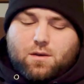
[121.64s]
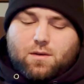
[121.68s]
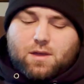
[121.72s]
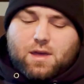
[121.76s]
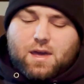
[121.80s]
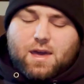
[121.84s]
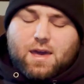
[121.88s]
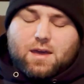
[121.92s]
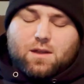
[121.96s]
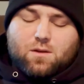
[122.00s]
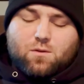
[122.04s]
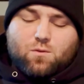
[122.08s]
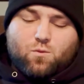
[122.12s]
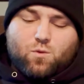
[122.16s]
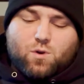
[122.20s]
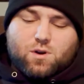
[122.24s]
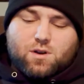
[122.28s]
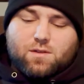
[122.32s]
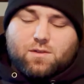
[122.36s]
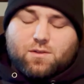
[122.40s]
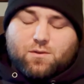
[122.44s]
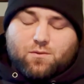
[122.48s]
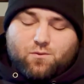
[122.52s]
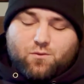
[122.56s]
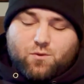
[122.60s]
And one
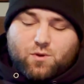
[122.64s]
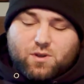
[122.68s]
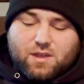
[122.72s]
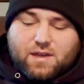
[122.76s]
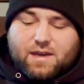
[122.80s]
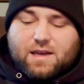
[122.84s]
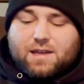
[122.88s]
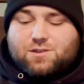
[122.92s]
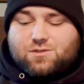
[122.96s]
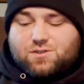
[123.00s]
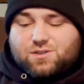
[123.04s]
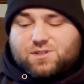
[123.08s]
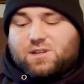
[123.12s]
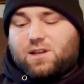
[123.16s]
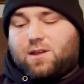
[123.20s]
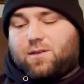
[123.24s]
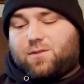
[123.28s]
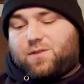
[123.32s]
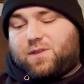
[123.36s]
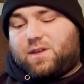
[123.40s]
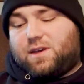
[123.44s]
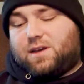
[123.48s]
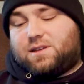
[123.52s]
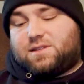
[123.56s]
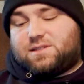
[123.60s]
of the really interesting
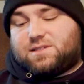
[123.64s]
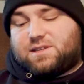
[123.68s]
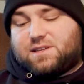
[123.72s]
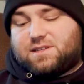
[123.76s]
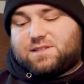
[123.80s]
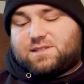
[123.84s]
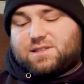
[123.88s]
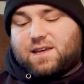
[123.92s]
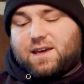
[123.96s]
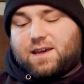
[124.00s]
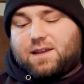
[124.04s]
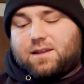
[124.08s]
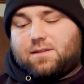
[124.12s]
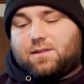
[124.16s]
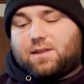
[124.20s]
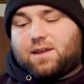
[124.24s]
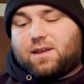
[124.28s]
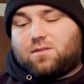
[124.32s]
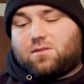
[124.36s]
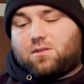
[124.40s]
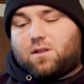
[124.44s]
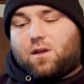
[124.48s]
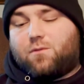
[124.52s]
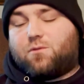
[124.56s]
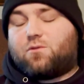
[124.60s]
things is
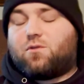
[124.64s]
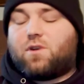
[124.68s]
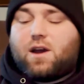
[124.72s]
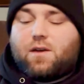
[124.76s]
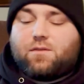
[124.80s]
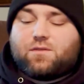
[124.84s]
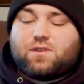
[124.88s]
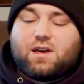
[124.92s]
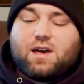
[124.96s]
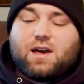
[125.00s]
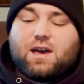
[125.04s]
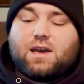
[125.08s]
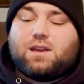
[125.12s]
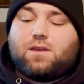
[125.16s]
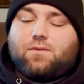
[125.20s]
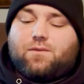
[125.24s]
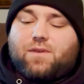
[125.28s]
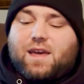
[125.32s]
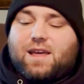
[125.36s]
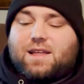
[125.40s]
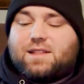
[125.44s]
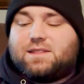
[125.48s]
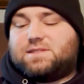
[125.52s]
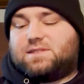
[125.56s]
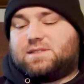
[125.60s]
that Lovecraft kind of
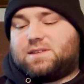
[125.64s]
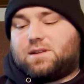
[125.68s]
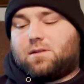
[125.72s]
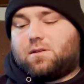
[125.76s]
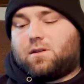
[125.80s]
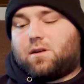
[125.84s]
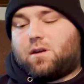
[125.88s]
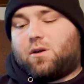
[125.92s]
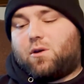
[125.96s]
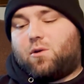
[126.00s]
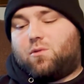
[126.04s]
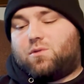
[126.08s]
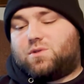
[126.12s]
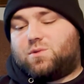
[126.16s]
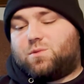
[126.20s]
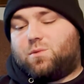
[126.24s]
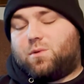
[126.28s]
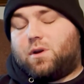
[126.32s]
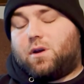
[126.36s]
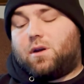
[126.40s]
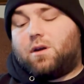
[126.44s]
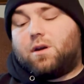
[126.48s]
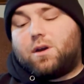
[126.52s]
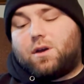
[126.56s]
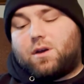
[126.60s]
ends it on a note
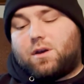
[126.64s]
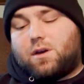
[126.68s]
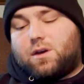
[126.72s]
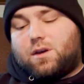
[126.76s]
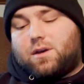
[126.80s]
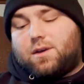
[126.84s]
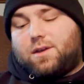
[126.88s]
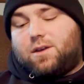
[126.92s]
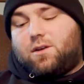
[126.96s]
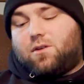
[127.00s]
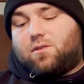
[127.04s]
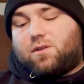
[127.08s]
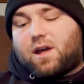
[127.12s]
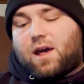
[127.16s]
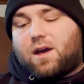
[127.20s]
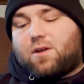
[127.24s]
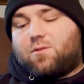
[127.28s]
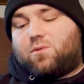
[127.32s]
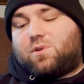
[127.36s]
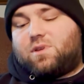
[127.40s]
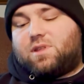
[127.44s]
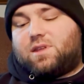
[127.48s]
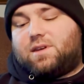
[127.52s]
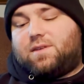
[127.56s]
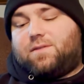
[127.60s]
where you're not
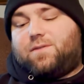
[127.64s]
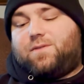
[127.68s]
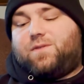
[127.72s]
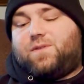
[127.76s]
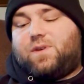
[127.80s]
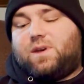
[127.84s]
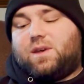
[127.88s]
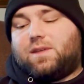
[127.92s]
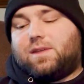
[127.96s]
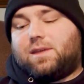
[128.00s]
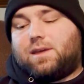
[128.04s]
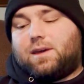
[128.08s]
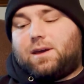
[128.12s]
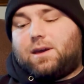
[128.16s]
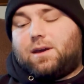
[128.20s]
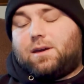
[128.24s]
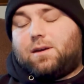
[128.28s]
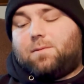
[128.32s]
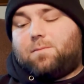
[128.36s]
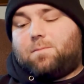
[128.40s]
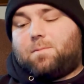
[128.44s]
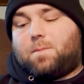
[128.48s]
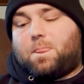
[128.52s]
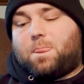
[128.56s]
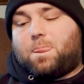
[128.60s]
really
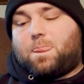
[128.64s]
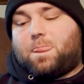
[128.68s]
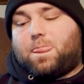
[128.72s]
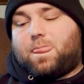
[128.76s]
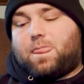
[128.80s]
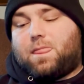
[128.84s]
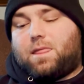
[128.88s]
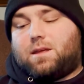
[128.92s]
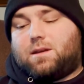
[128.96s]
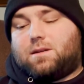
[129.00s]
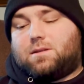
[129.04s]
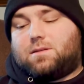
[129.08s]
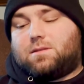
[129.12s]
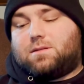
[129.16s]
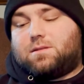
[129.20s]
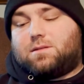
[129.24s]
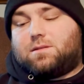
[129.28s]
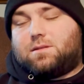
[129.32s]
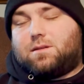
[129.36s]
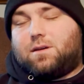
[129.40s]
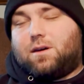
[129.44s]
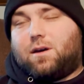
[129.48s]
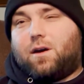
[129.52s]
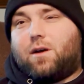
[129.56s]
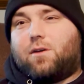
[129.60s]
feeling
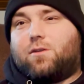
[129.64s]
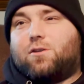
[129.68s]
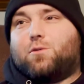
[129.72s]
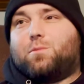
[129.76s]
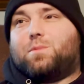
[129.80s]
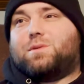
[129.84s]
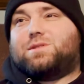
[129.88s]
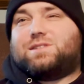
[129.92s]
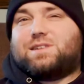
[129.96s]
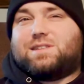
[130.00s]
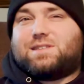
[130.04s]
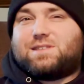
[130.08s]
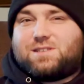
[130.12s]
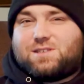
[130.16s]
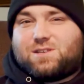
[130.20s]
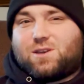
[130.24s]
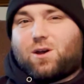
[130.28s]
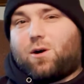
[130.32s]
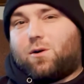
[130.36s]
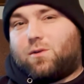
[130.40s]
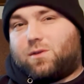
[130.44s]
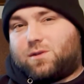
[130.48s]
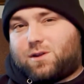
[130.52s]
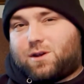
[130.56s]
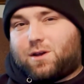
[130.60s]
100%
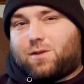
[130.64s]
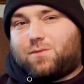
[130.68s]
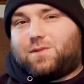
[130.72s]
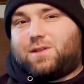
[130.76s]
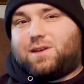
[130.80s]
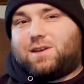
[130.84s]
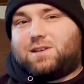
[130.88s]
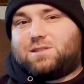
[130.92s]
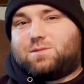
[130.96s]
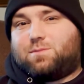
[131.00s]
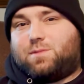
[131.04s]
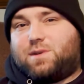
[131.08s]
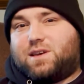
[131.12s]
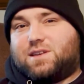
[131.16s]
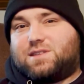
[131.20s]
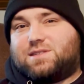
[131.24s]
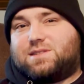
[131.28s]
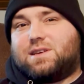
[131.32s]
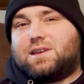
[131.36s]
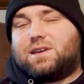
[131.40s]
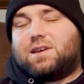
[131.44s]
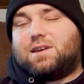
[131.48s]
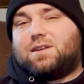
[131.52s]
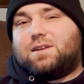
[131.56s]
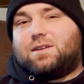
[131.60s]
solid on things,
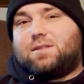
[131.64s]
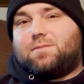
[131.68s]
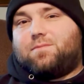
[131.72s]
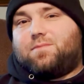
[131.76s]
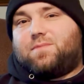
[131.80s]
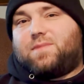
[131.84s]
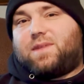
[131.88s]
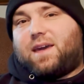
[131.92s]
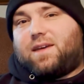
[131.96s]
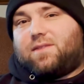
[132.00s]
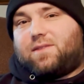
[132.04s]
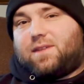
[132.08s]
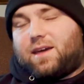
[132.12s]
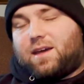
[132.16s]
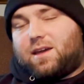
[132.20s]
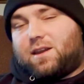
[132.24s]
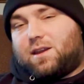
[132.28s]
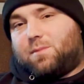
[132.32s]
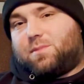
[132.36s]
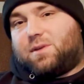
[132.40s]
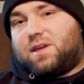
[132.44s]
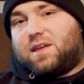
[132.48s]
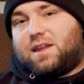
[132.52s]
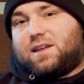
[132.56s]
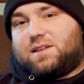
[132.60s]
because they end
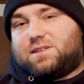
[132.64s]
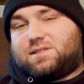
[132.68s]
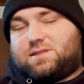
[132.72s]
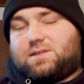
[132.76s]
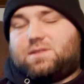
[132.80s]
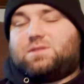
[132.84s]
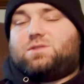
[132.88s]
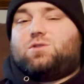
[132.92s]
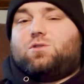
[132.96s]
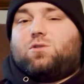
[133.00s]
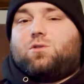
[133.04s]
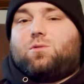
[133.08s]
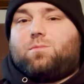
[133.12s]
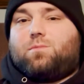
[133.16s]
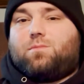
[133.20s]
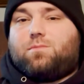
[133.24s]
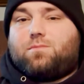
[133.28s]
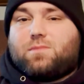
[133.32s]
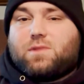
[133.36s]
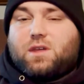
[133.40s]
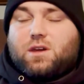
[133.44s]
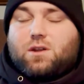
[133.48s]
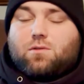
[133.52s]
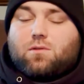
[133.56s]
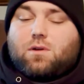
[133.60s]
up getting to the tomb
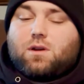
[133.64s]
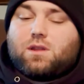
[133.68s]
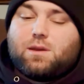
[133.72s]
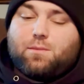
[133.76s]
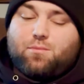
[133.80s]
later on.